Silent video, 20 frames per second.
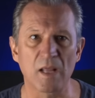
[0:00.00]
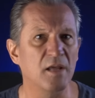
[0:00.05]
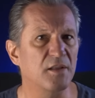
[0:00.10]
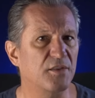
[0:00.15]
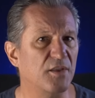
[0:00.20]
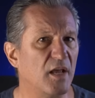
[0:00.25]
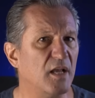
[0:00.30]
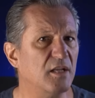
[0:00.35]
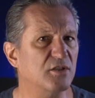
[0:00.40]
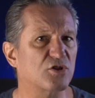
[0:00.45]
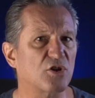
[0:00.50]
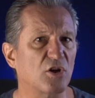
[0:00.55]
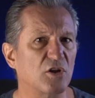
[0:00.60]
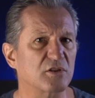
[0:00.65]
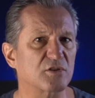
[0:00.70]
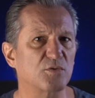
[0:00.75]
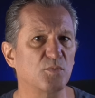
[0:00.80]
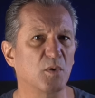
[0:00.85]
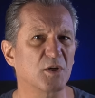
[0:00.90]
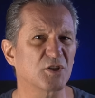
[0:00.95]
The
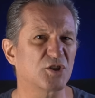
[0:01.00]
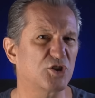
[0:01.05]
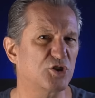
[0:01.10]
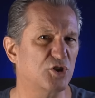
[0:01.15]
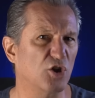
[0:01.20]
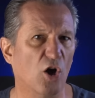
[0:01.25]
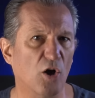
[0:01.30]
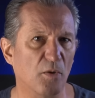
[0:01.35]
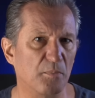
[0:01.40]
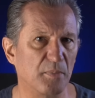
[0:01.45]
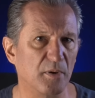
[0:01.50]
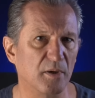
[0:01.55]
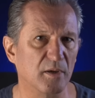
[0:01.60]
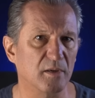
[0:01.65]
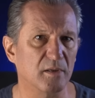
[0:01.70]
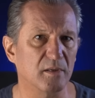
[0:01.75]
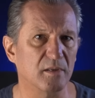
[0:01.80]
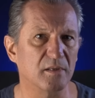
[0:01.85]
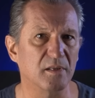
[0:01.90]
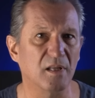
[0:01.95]
insult was sharp,
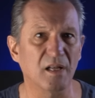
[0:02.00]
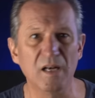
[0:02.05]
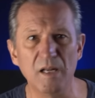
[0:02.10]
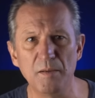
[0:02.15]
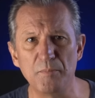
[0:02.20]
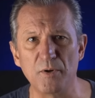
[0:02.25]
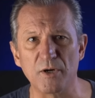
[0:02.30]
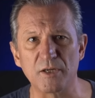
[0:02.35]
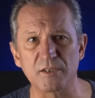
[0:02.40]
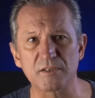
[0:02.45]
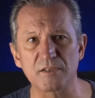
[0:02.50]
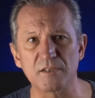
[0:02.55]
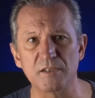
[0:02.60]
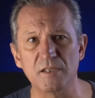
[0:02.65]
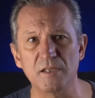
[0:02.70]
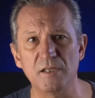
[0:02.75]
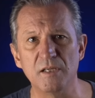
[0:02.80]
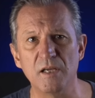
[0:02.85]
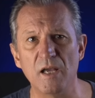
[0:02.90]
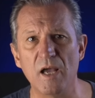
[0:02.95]
deliberate,
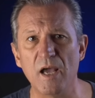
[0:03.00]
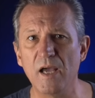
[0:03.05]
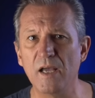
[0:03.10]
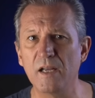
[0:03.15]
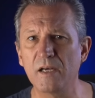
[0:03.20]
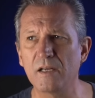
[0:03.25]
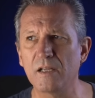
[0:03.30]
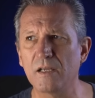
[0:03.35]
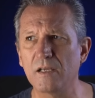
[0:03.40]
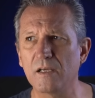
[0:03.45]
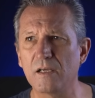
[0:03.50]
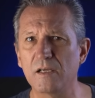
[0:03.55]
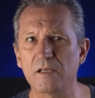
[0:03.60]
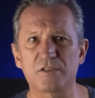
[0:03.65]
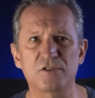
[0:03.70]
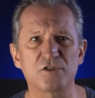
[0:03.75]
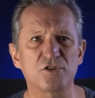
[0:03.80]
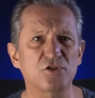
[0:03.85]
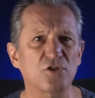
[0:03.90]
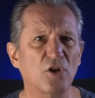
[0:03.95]
and
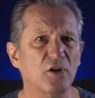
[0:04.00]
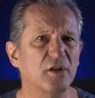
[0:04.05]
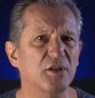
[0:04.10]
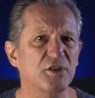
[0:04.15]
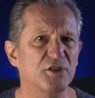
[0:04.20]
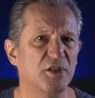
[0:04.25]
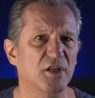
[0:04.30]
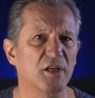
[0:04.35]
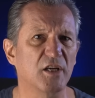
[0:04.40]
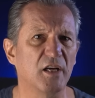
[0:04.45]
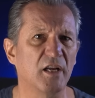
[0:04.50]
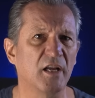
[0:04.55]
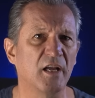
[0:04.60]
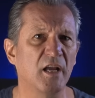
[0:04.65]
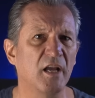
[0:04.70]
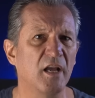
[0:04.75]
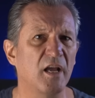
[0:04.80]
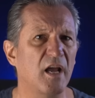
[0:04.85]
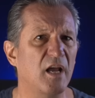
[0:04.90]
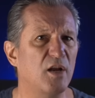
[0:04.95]
astonishingly,
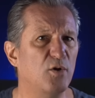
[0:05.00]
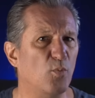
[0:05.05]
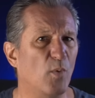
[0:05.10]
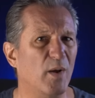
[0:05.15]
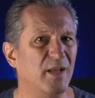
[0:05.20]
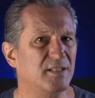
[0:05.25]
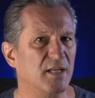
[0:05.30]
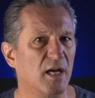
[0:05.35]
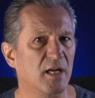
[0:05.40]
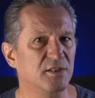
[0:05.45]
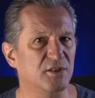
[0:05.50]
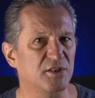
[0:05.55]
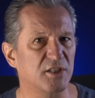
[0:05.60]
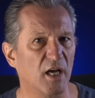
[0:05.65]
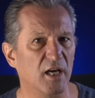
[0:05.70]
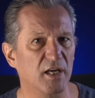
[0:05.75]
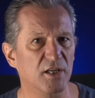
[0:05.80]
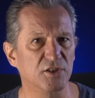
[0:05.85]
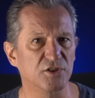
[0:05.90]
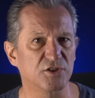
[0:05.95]
it went
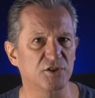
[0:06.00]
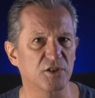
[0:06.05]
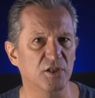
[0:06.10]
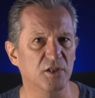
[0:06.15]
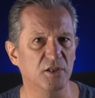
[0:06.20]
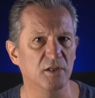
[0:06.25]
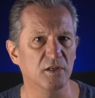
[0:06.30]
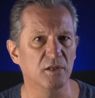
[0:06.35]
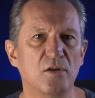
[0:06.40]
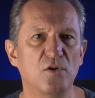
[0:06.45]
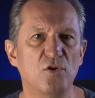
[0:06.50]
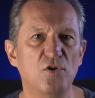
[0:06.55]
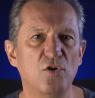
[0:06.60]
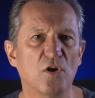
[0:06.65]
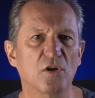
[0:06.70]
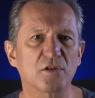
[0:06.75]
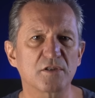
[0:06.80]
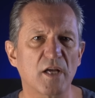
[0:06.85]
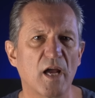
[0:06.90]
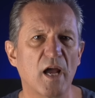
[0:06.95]
unchallenged.
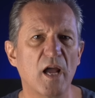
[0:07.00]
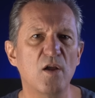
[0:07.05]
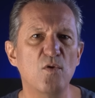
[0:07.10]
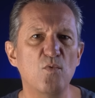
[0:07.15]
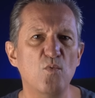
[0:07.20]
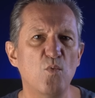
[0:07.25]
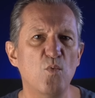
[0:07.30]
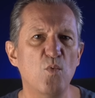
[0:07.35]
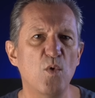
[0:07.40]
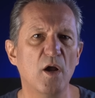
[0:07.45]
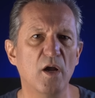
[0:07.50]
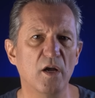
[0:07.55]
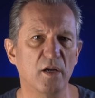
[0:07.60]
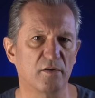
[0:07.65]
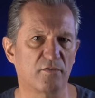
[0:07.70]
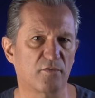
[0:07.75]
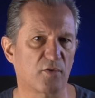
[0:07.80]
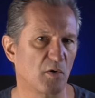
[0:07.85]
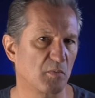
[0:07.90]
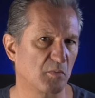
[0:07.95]
Not a
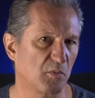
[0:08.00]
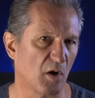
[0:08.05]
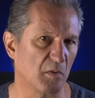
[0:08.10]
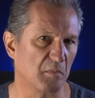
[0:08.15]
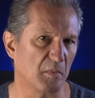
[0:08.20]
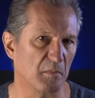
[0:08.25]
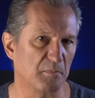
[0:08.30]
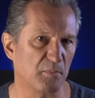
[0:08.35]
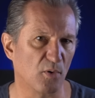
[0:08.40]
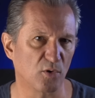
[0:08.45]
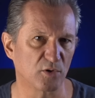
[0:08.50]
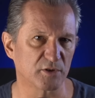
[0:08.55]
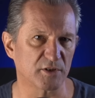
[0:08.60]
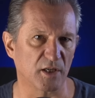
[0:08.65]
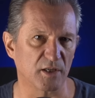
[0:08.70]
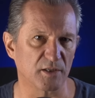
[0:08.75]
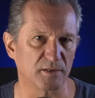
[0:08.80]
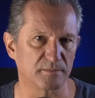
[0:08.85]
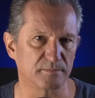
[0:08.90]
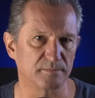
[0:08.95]
word from
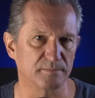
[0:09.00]
Ramaphosa.